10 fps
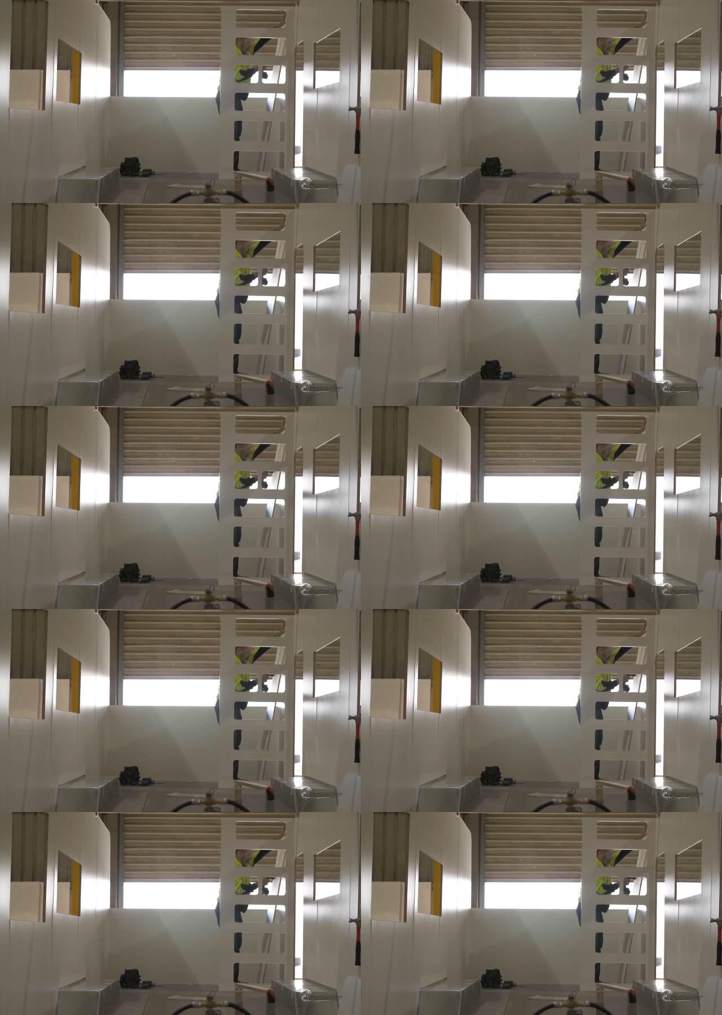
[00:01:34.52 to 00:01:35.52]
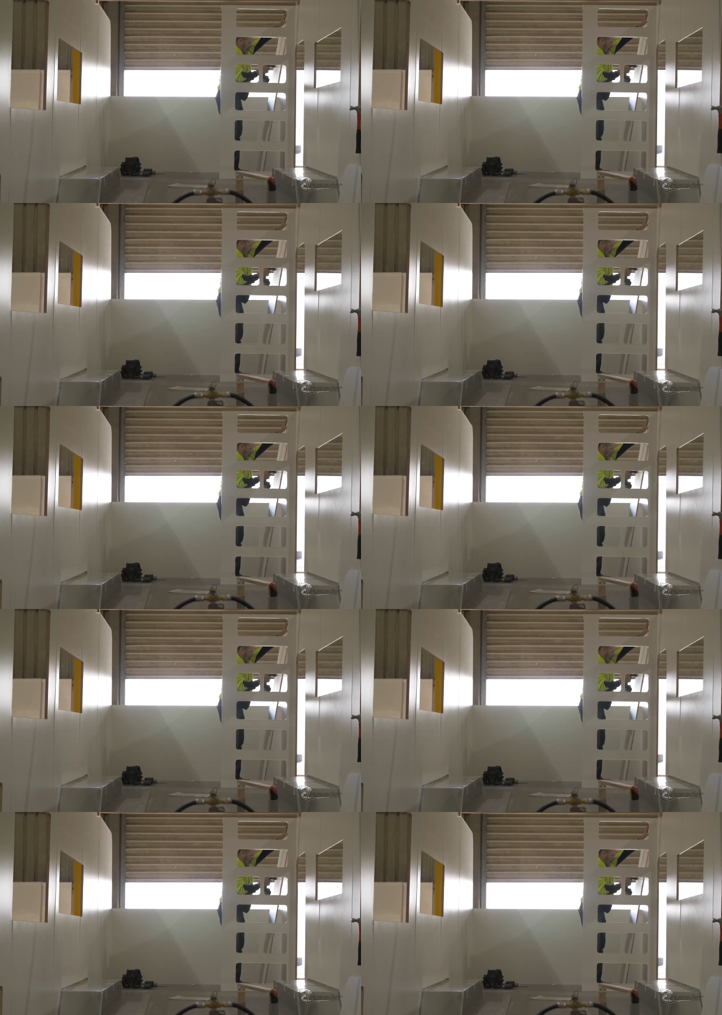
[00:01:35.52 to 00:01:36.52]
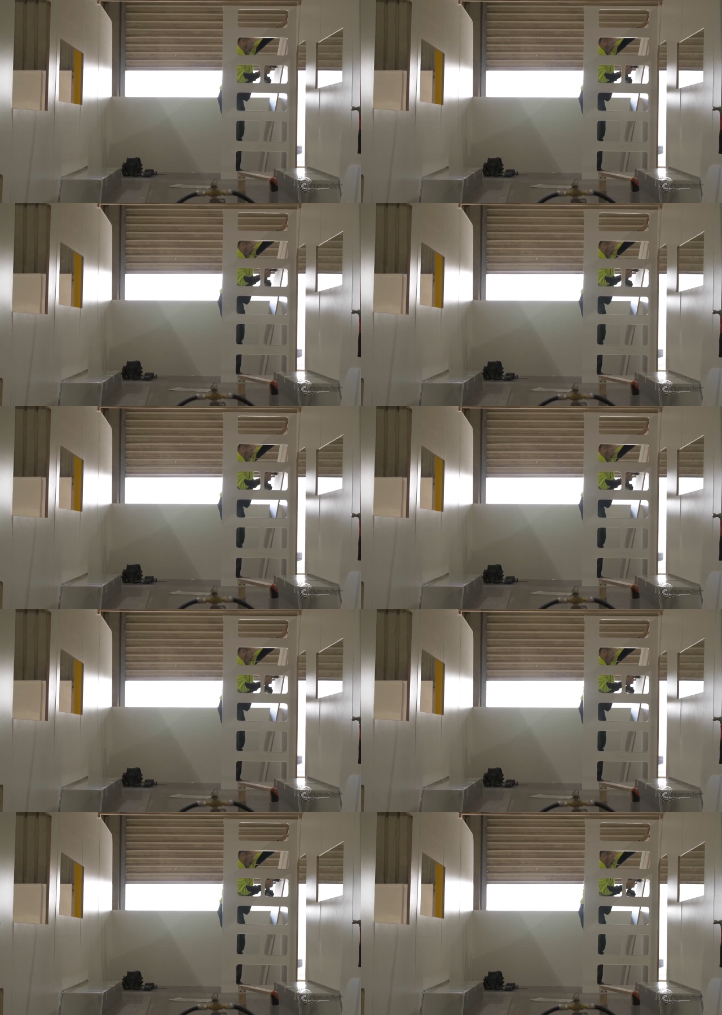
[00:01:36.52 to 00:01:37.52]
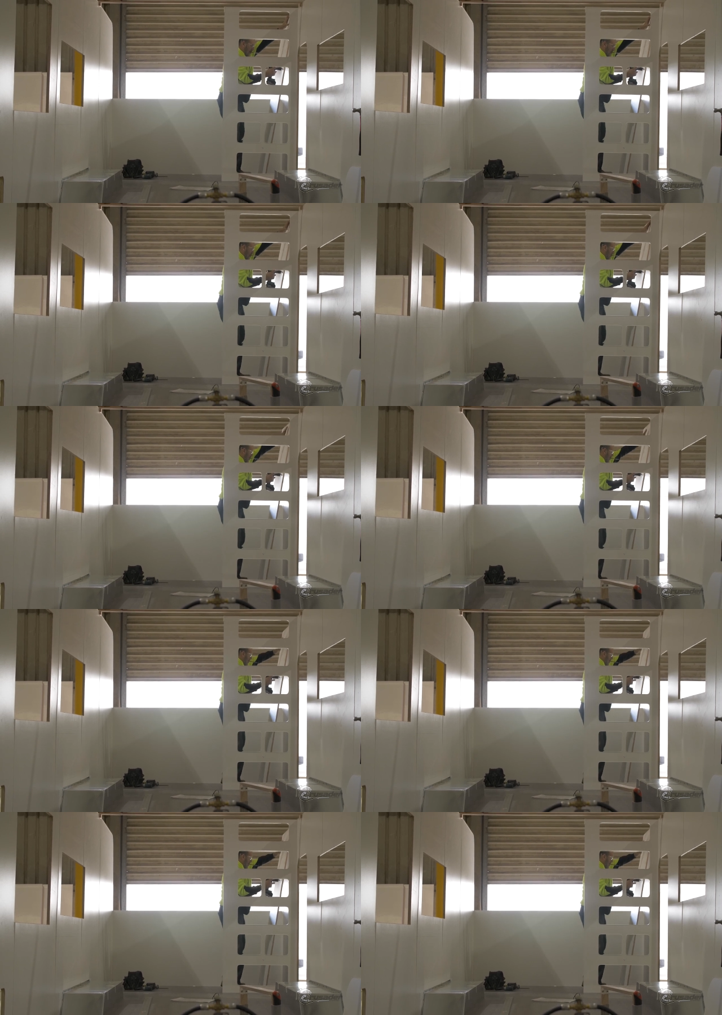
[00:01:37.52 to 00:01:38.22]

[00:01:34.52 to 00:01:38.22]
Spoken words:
Nobody's mouth can be seen.